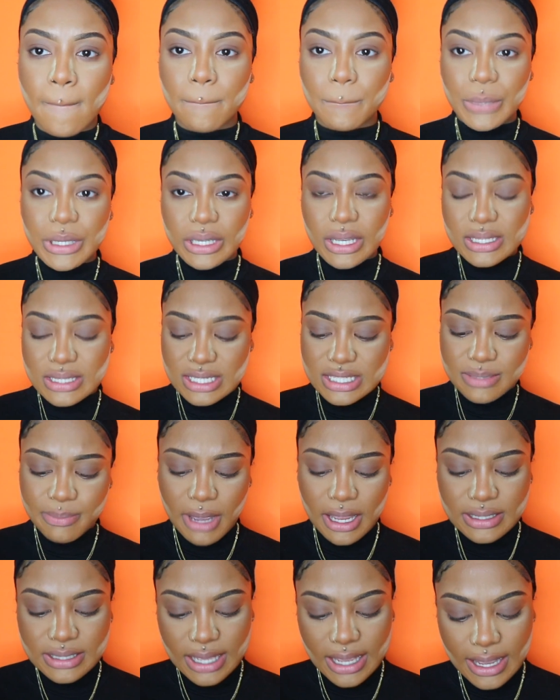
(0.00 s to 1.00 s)
because he's
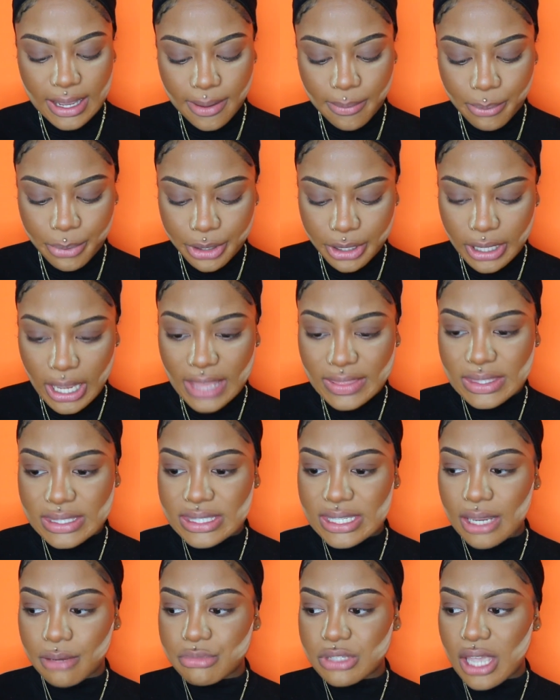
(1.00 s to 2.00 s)
my dad, but at the
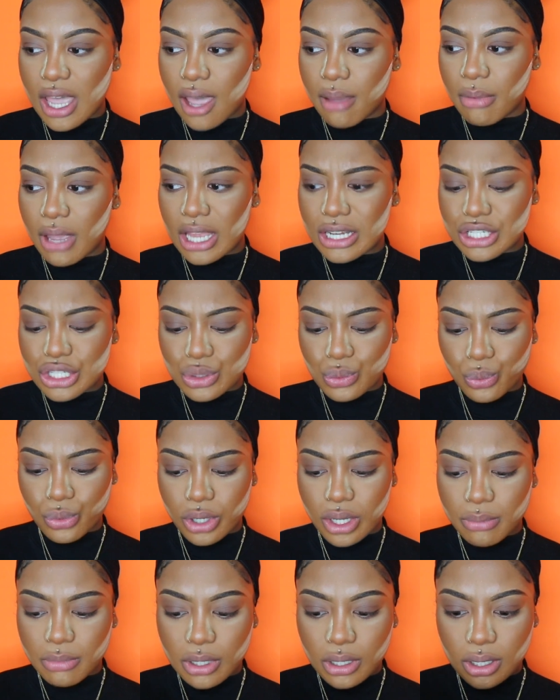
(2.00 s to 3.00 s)
same time I just
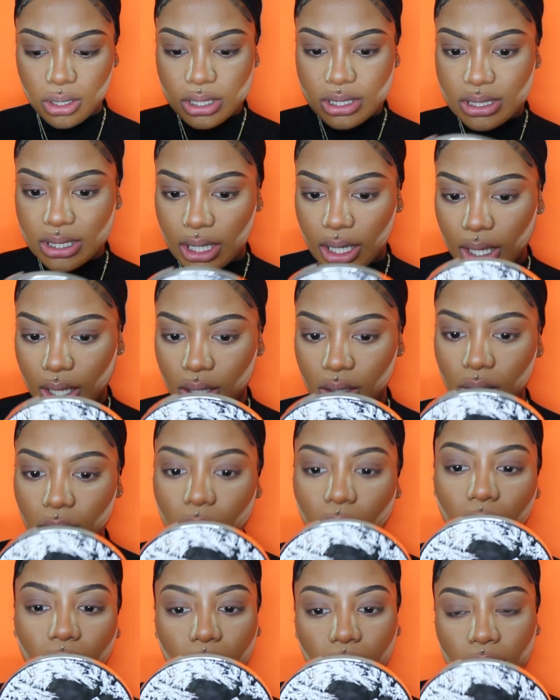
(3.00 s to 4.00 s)
want him to understand,
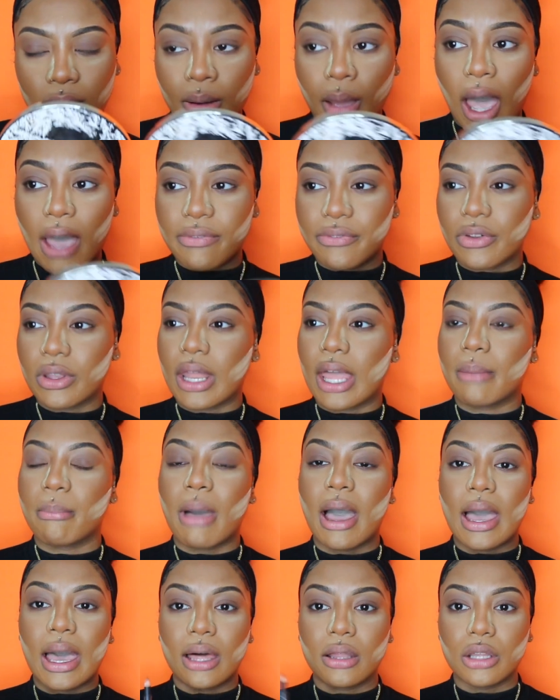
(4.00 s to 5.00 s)
and I feel like
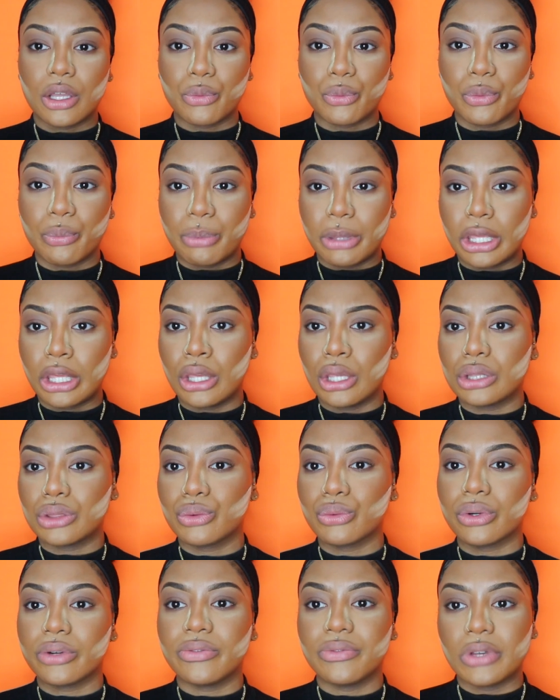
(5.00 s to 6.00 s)
my outlet will be
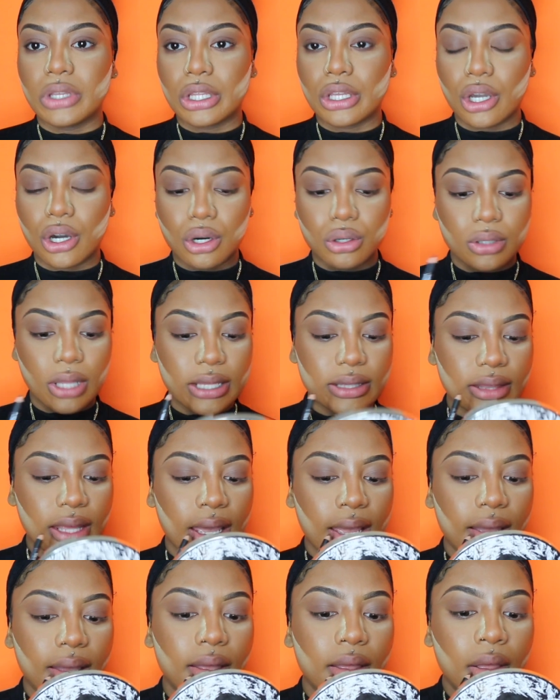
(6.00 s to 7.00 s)
through a video like
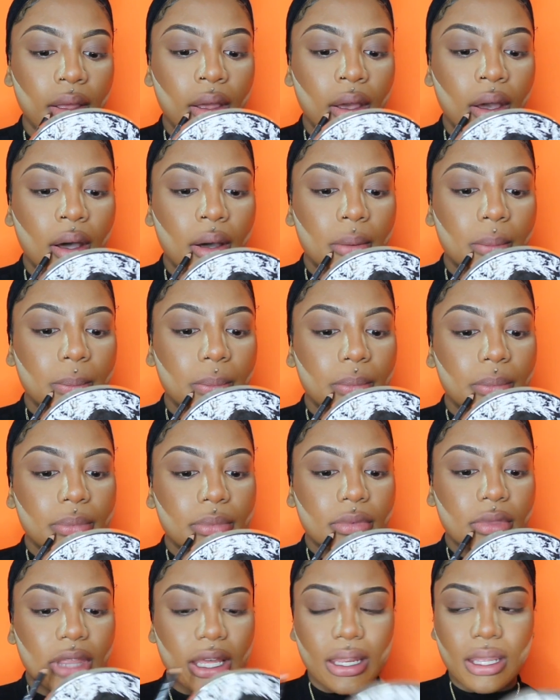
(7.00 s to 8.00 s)
that,
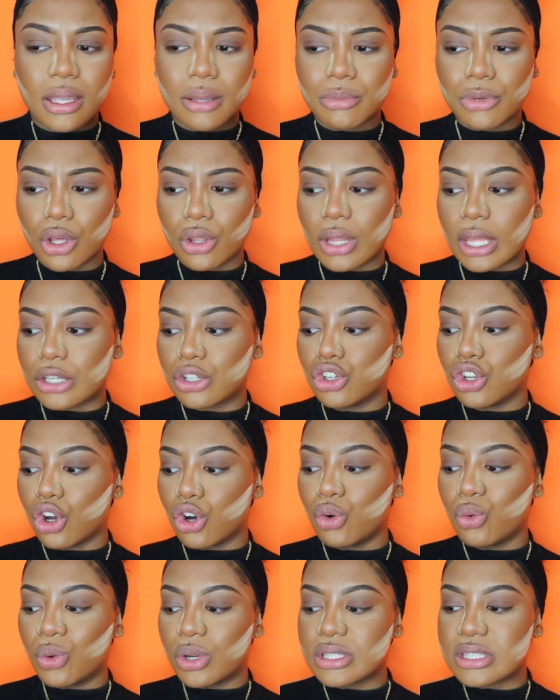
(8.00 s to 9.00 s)
letting him know like
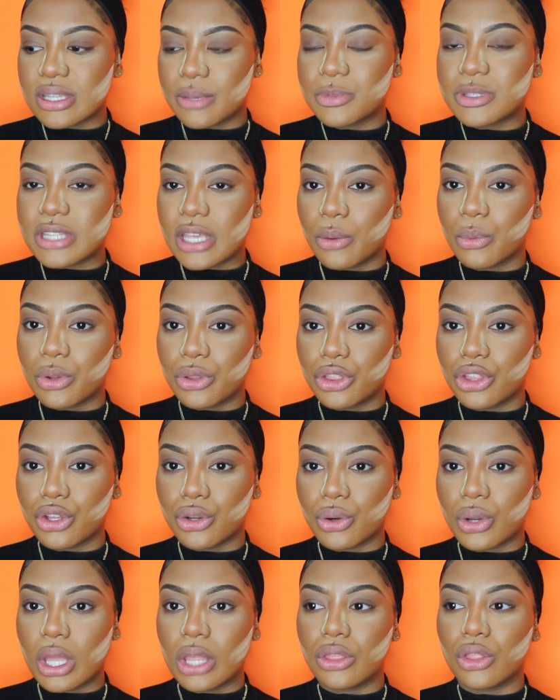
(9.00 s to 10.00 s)
no one's upset with
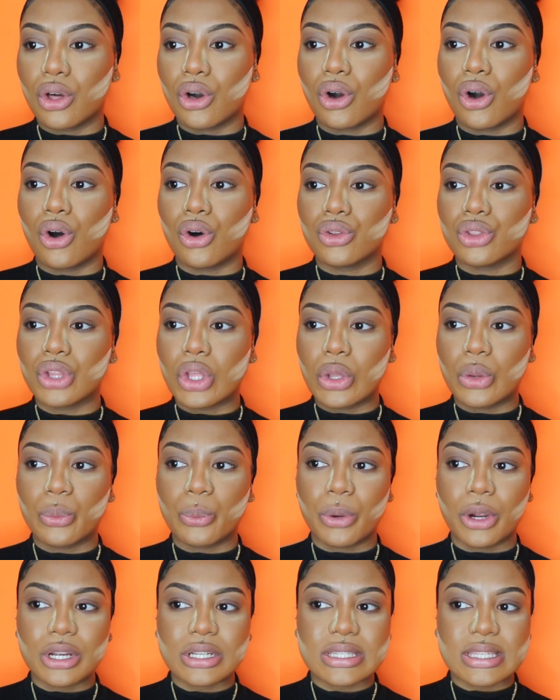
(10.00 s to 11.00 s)
you, and the only
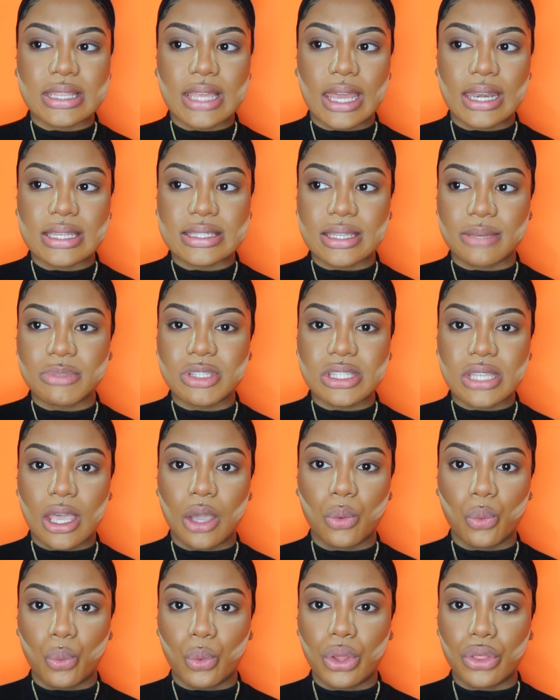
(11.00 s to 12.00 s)
person that is
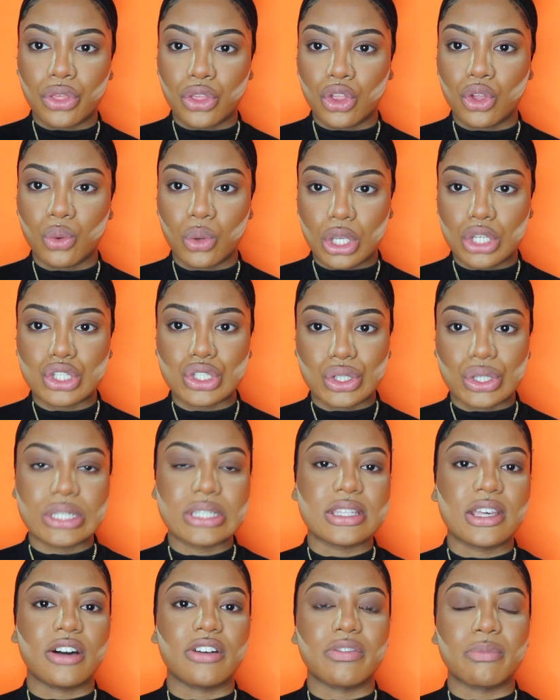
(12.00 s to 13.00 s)
upset with you is
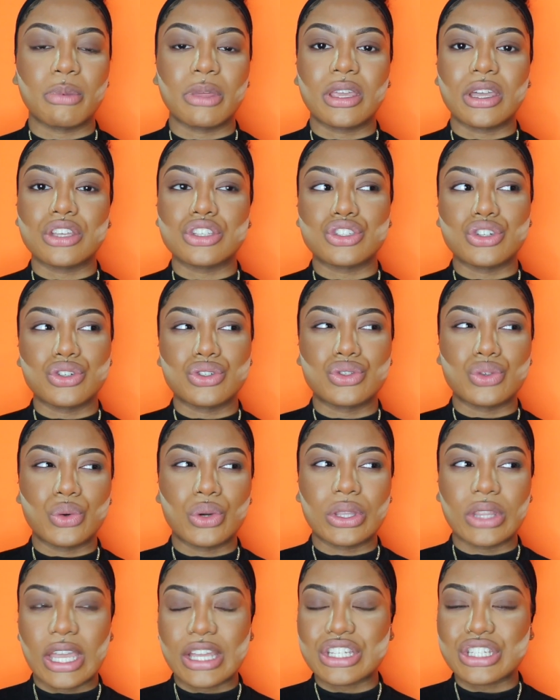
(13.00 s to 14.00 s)
yourself, because you're
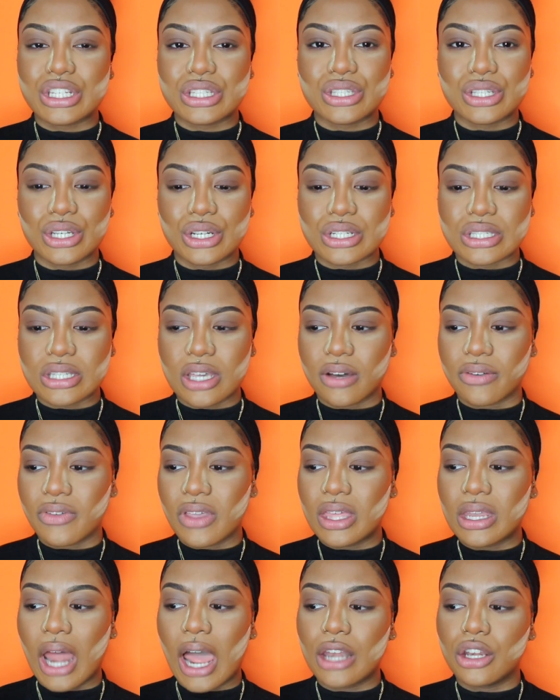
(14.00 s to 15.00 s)
doing that shit to yourself.
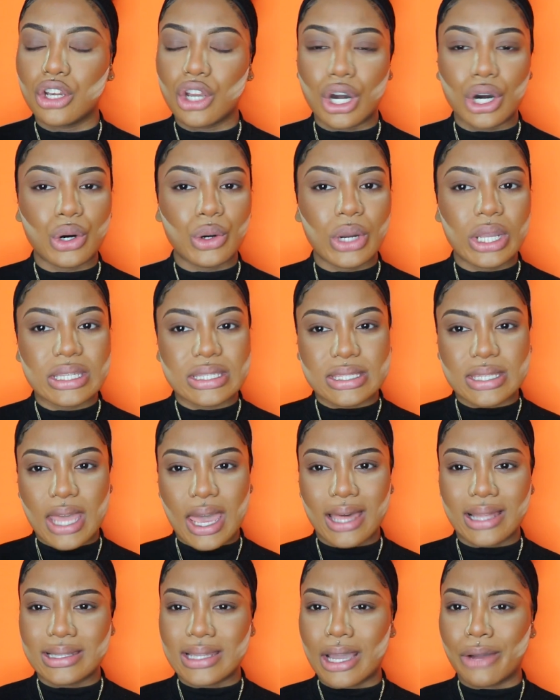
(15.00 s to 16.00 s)
And I know it's
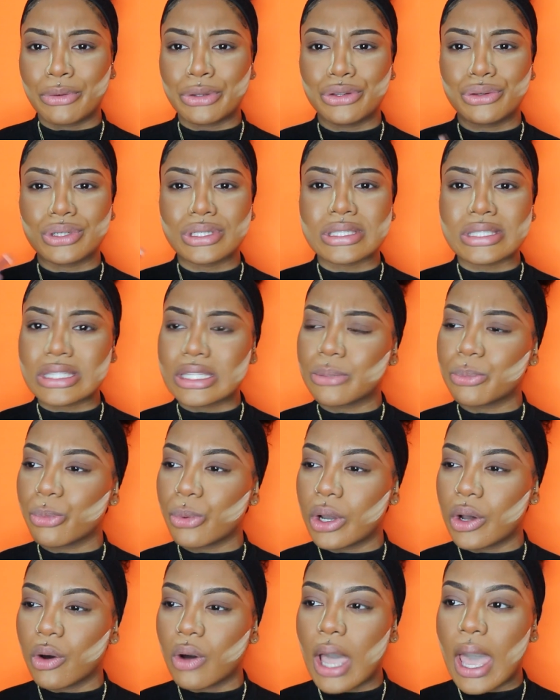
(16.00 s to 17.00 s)
not allowing you to sleep
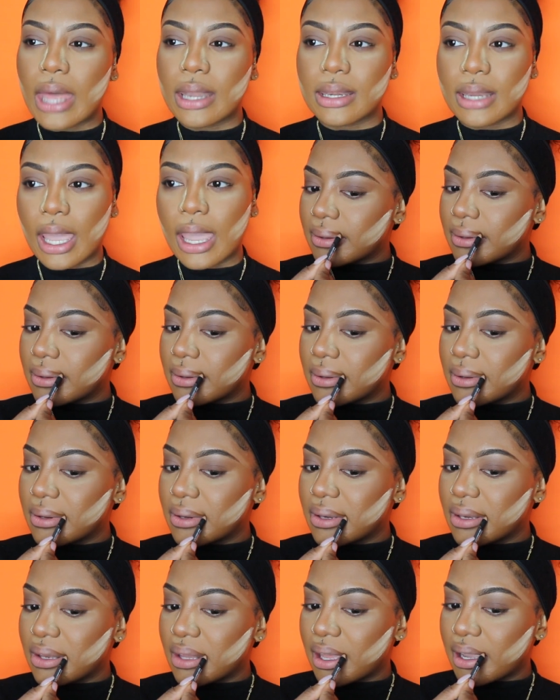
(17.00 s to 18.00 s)
well at night.
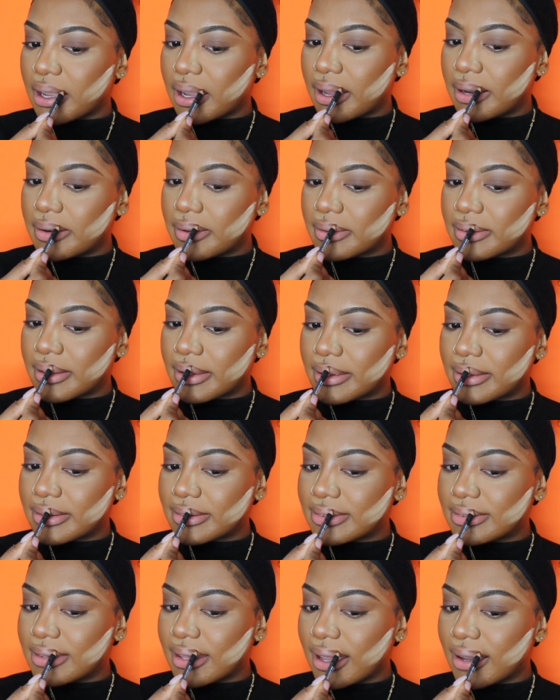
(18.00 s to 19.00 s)
Like, I know that
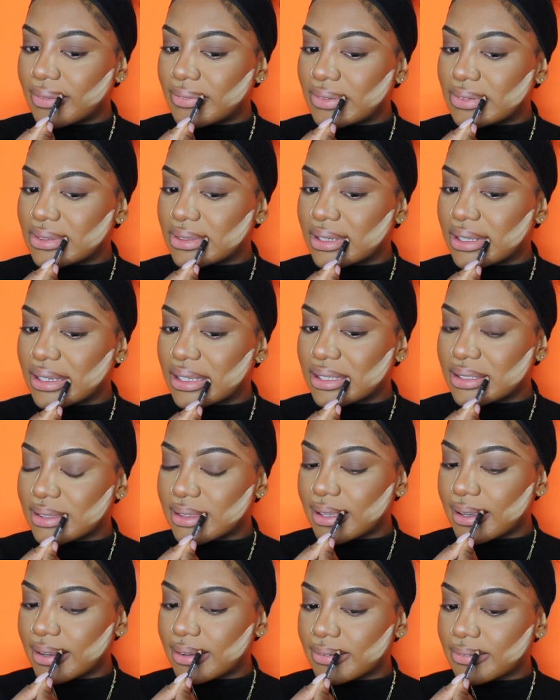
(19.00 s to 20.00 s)
his dad wasn't in his
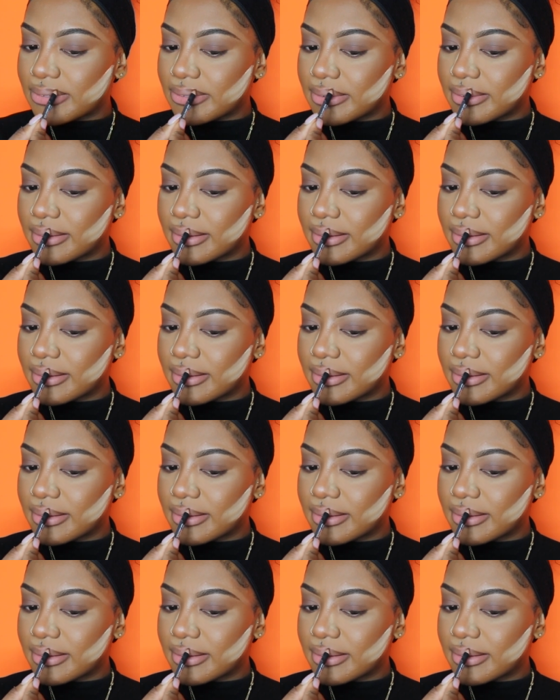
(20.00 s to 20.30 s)
life,